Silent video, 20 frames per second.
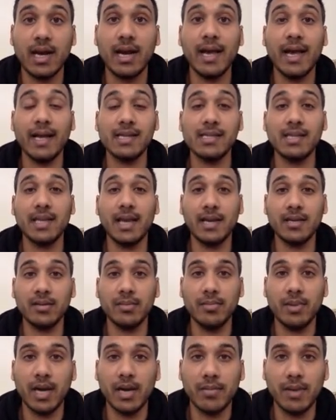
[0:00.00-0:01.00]
I actually had to
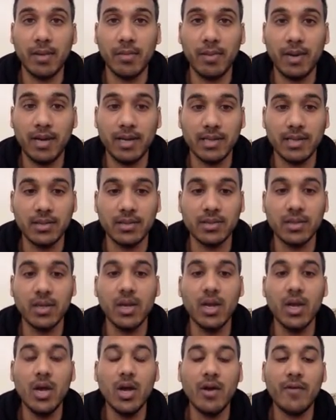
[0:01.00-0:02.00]
buy my parcels
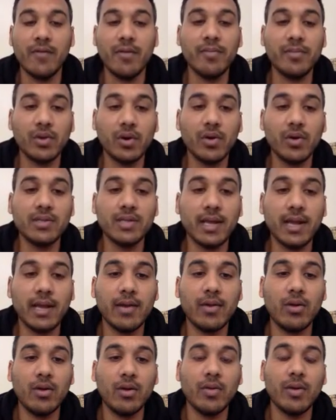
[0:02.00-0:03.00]
from those that had
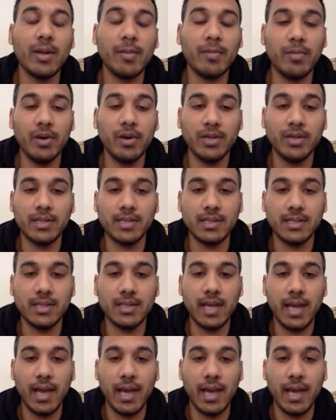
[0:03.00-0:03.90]
already purchased it